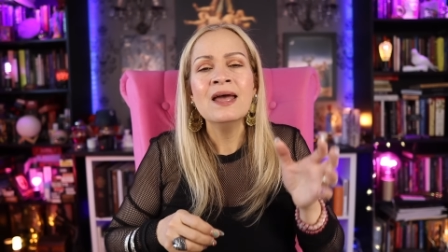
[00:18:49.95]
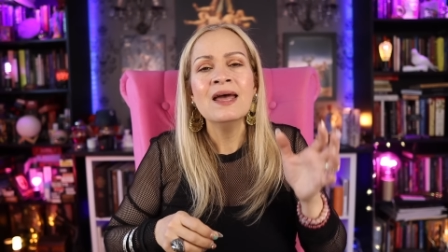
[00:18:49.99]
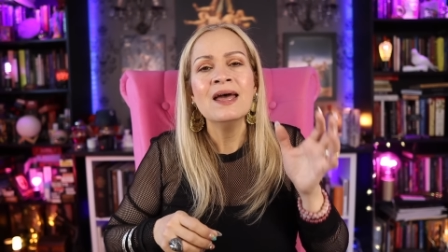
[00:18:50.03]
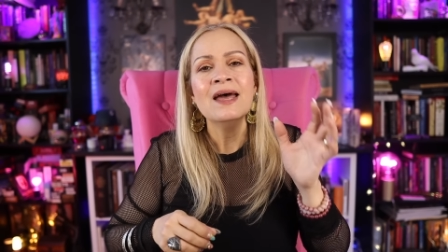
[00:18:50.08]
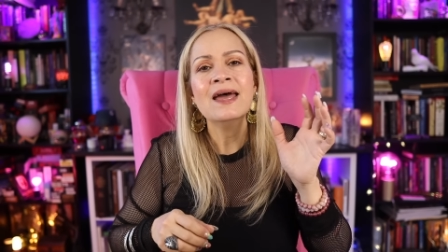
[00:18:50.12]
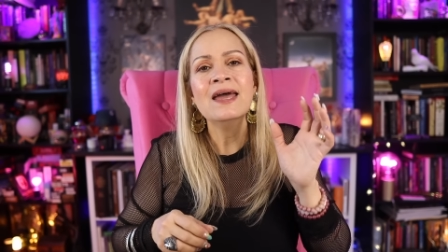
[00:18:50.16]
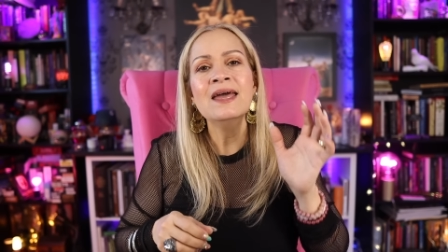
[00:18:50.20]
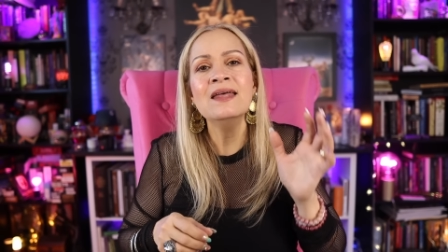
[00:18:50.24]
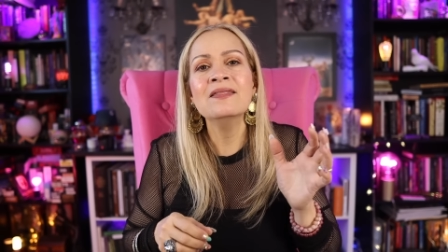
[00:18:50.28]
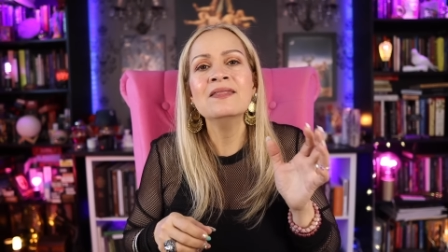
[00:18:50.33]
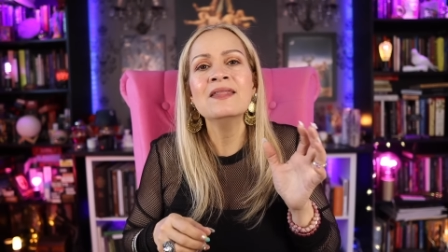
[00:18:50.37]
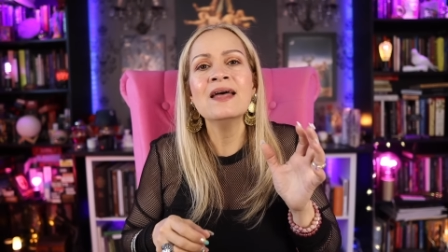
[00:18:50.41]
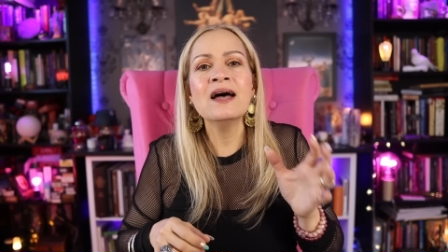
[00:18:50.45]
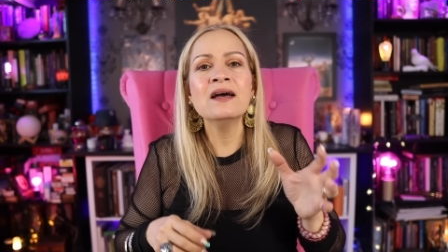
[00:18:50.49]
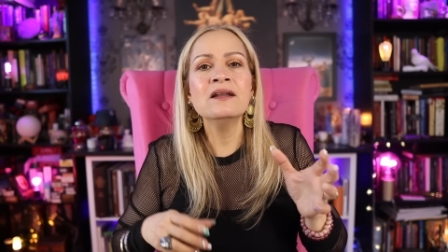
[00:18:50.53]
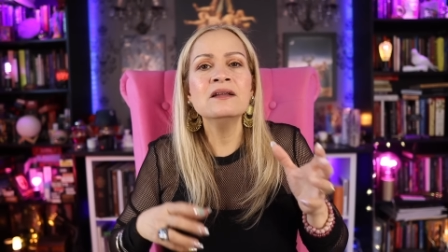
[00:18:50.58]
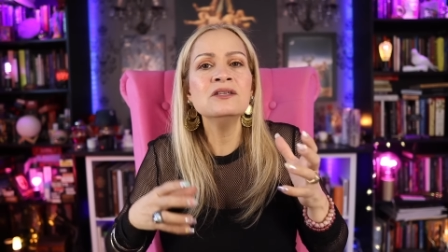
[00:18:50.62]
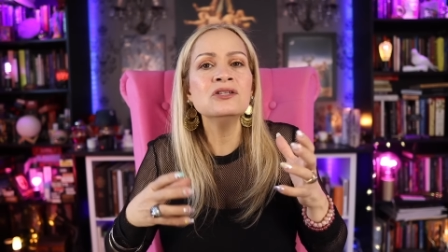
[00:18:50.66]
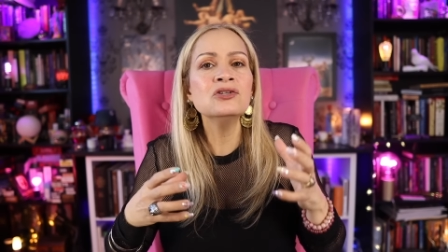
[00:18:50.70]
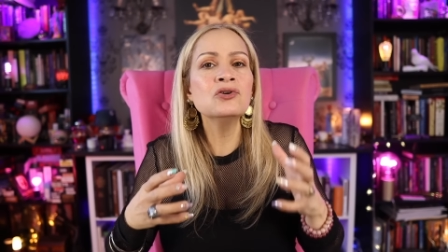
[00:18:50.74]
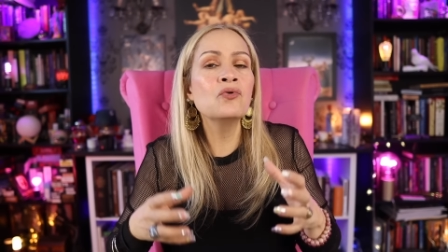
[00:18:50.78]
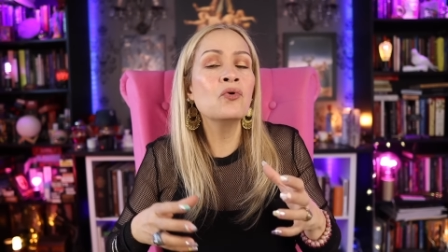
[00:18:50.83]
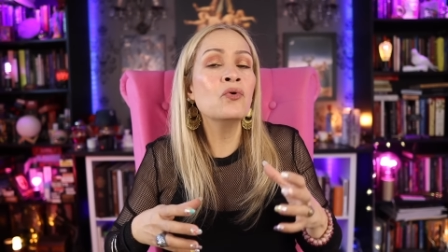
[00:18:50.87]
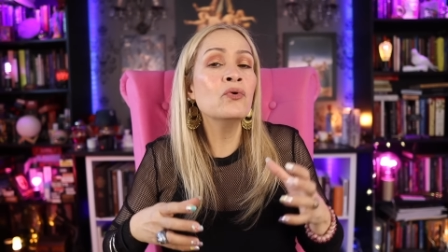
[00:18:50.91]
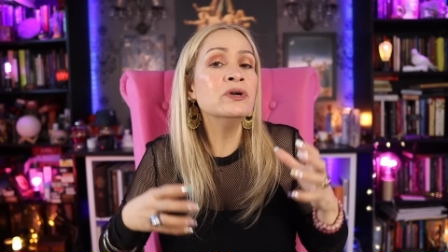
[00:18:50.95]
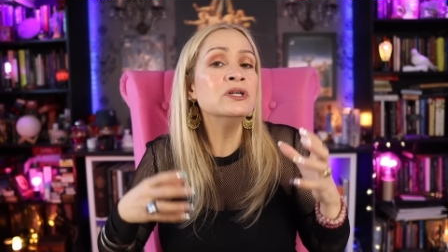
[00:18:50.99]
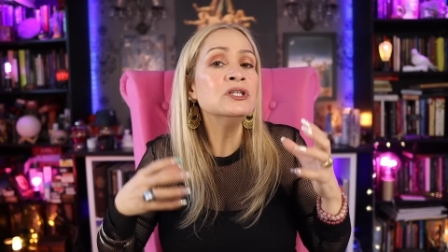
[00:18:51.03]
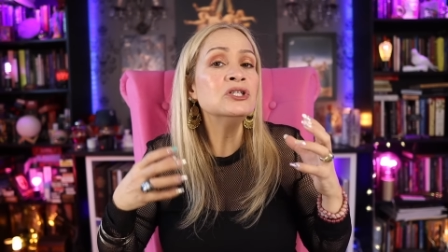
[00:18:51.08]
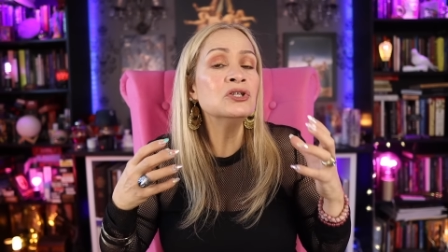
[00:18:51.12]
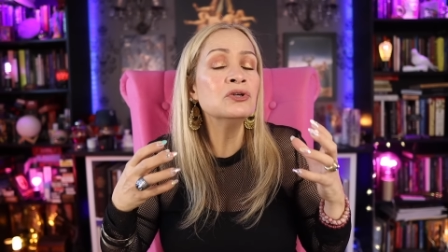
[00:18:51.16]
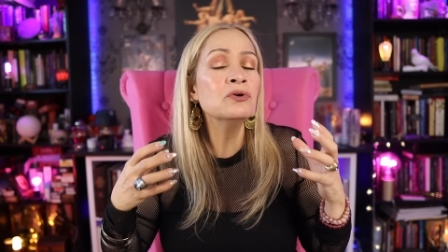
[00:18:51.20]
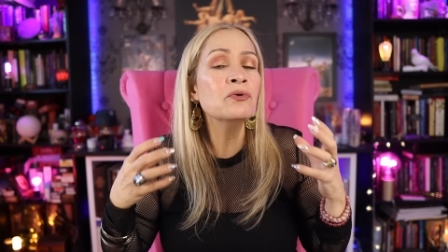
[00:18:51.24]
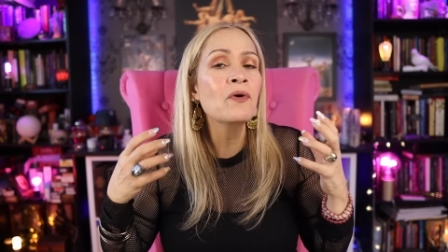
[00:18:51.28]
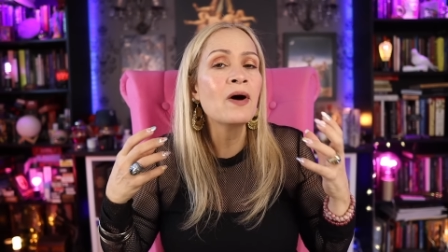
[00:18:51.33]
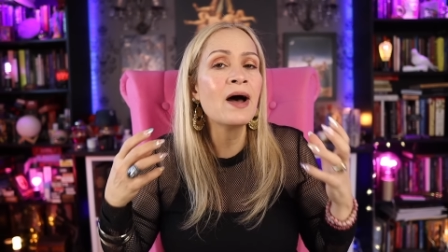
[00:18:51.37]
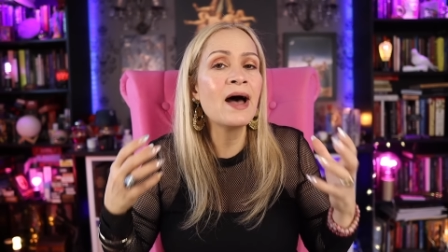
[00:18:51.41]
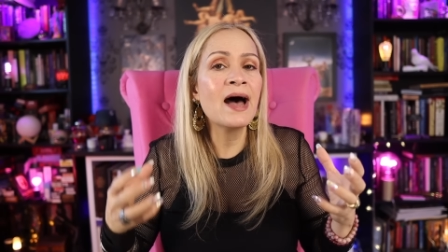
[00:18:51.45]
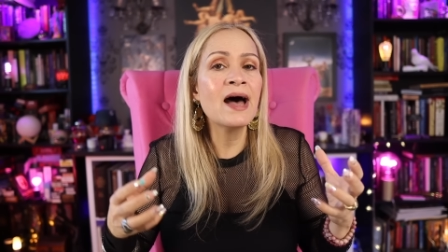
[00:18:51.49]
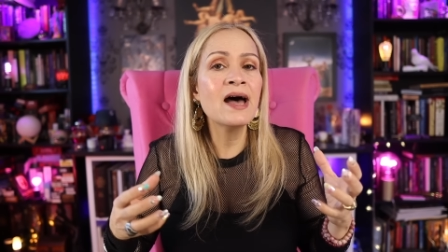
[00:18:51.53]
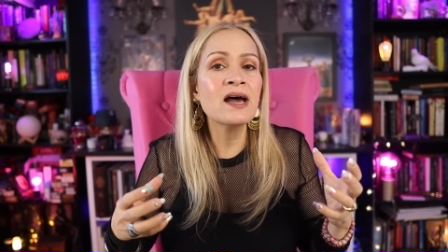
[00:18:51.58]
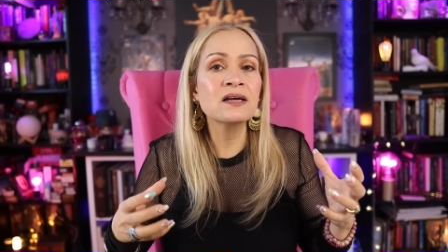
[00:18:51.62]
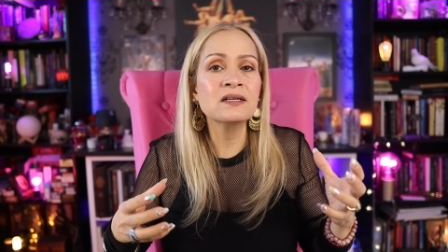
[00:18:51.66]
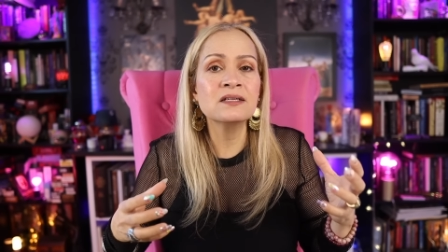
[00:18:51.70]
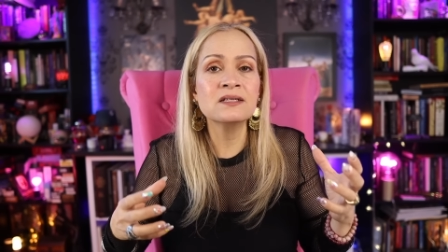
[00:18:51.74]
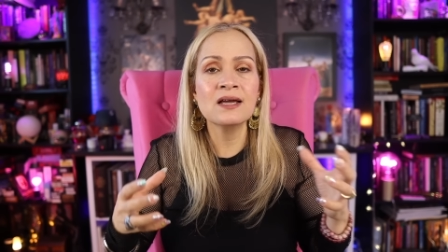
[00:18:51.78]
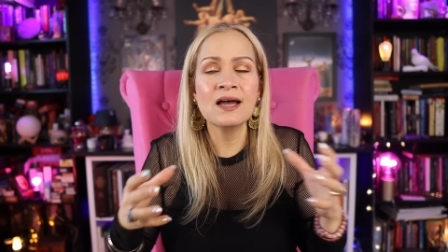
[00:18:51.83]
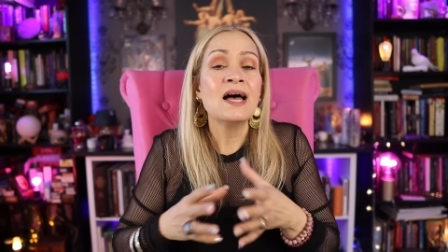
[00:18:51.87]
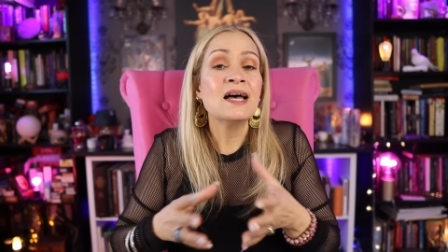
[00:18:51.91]
and that is going to
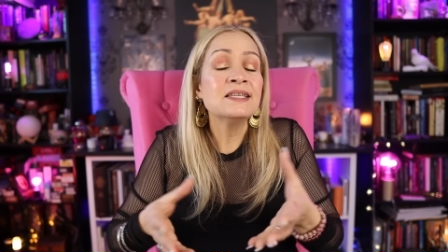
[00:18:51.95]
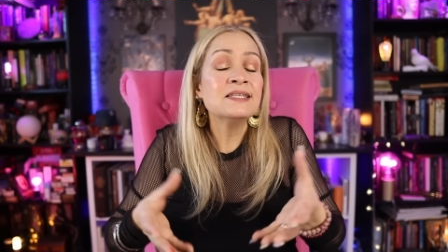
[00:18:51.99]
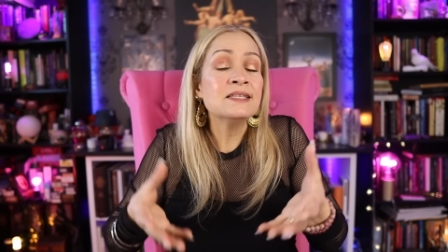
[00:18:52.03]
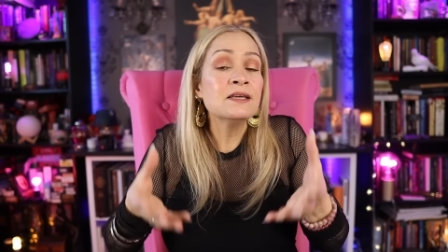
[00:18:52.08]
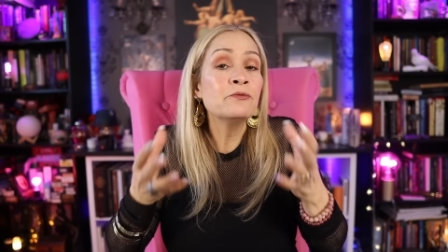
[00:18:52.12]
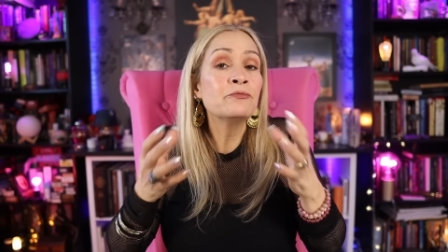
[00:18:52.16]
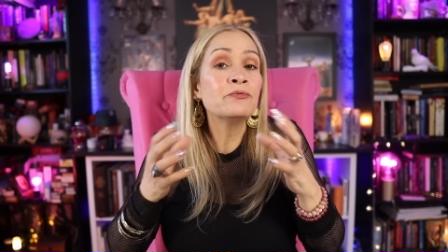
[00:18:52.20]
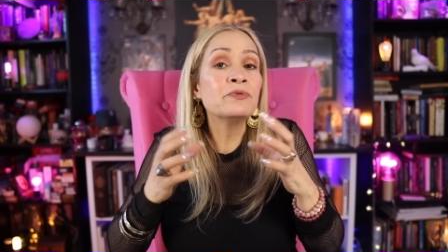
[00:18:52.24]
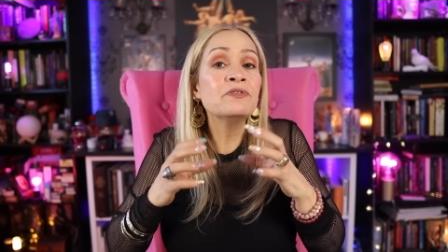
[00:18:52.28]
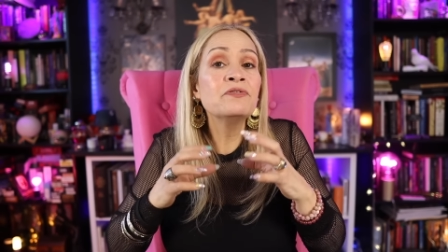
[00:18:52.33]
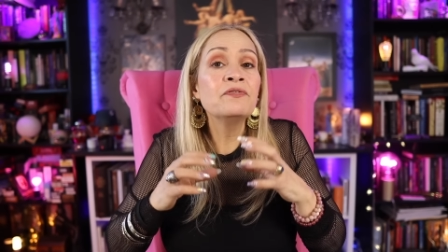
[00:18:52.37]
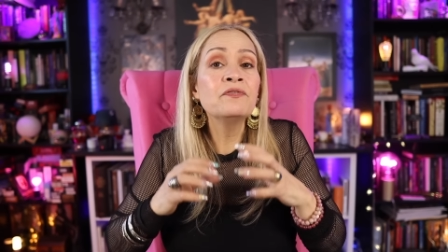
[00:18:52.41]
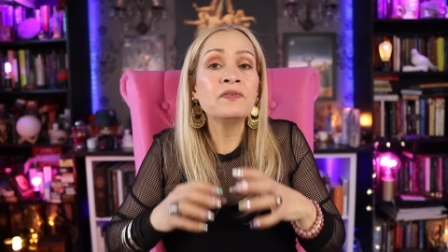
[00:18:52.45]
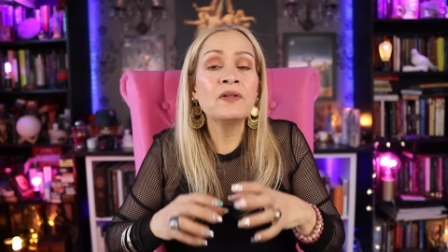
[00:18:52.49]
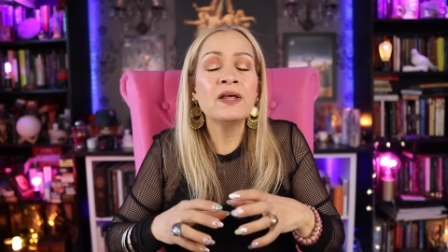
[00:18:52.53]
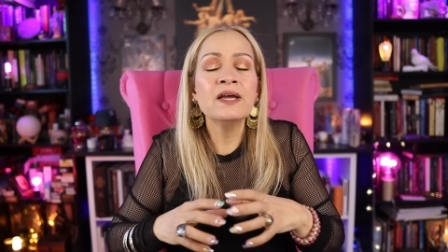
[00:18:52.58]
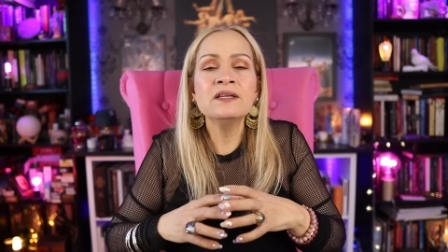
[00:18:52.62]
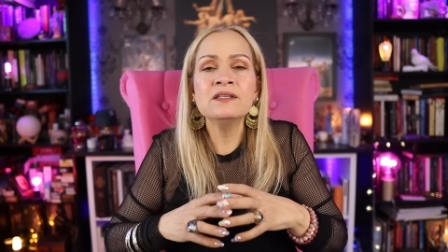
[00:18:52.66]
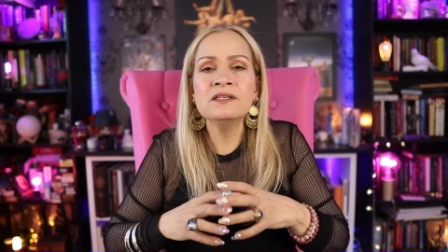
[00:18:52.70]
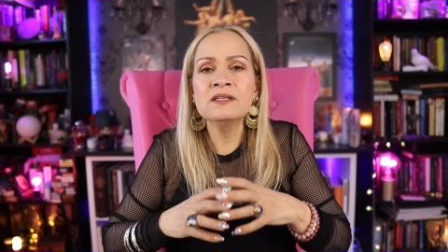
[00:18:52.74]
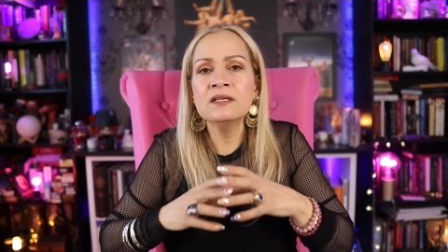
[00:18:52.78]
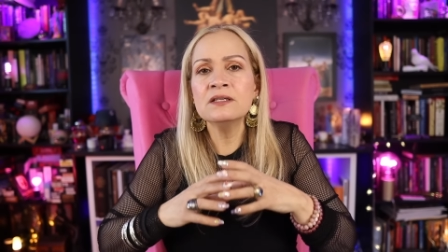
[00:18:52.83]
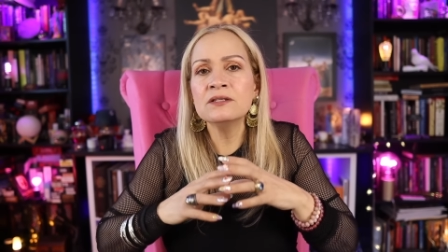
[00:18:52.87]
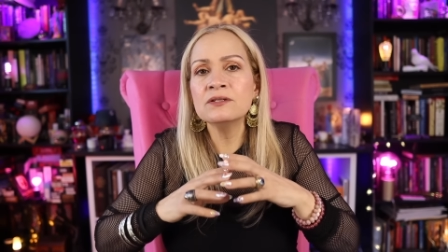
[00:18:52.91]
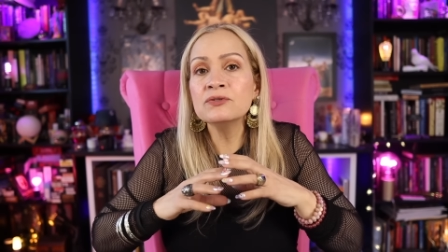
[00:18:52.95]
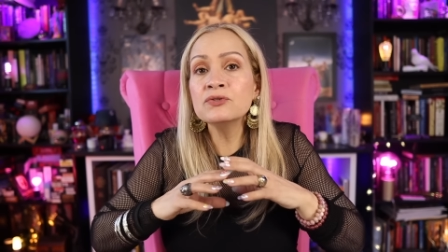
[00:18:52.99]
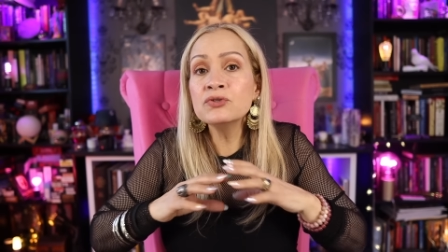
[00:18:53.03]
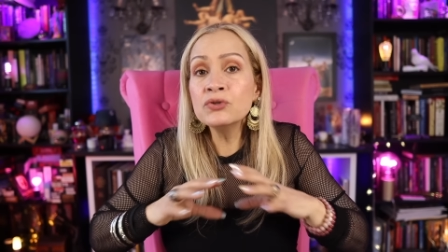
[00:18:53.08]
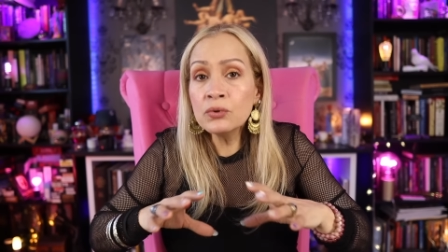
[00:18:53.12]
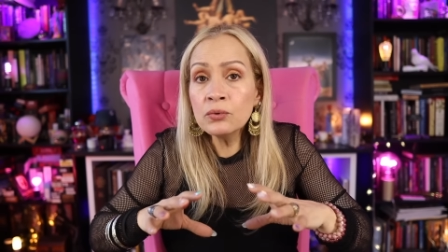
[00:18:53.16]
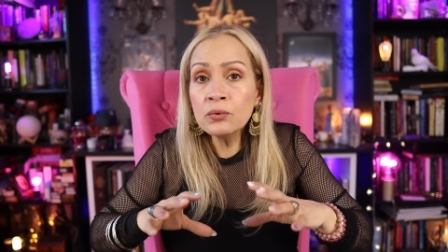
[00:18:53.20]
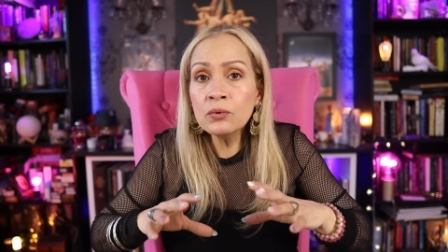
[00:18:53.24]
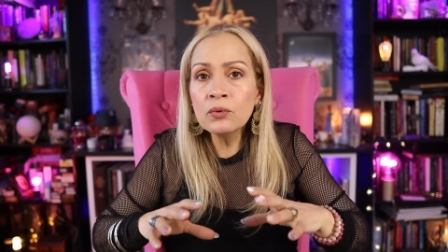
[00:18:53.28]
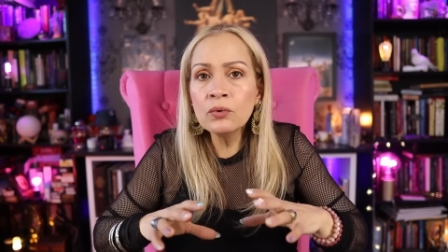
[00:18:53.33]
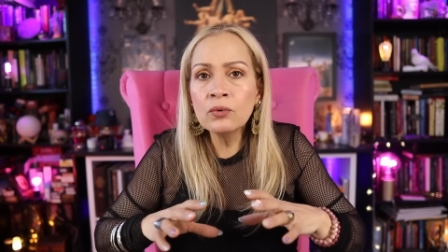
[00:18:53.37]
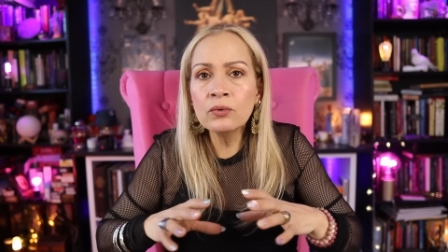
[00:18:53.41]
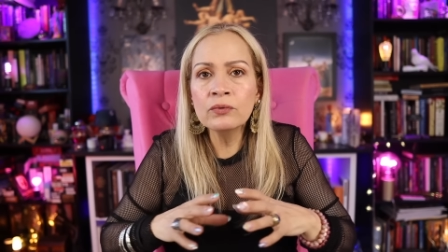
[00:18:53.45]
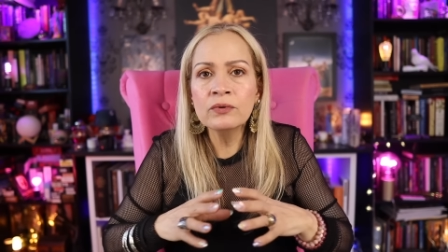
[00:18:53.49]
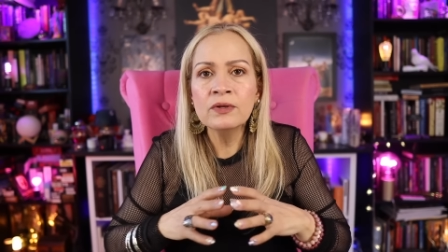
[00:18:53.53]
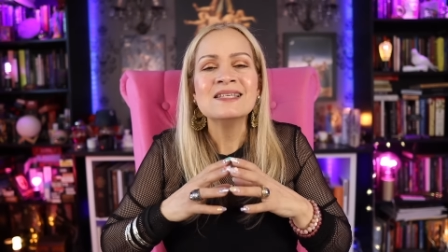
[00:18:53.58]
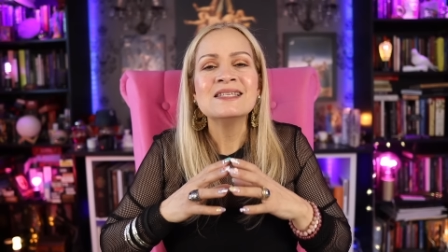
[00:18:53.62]
act as a reflective tool,